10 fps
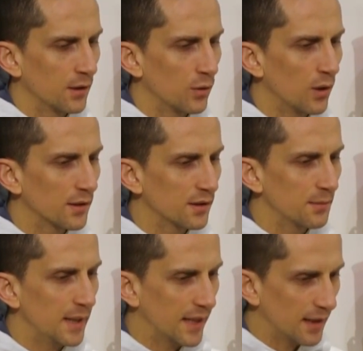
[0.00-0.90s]
who wants
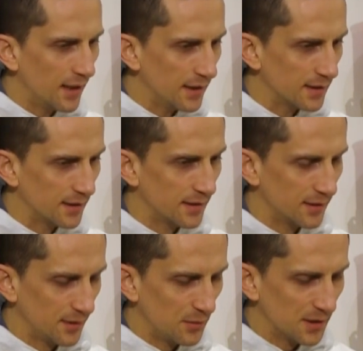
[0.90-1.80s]
to make
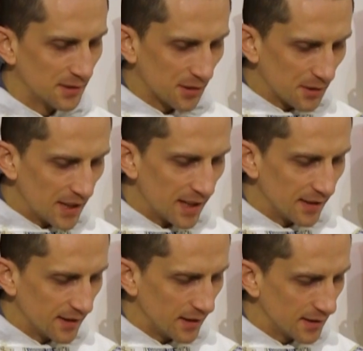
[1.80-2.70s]
us, who wants to create
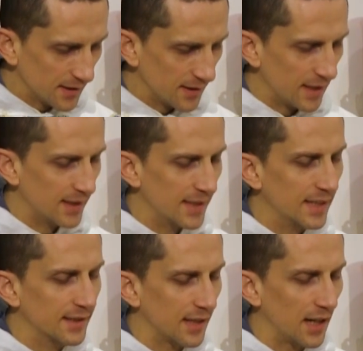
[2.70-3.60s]
in us that
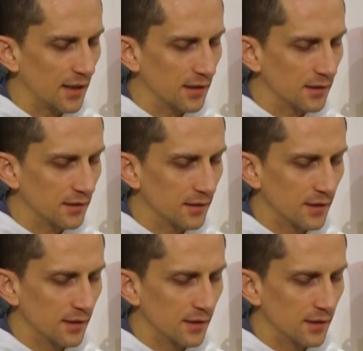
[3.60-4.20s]
desire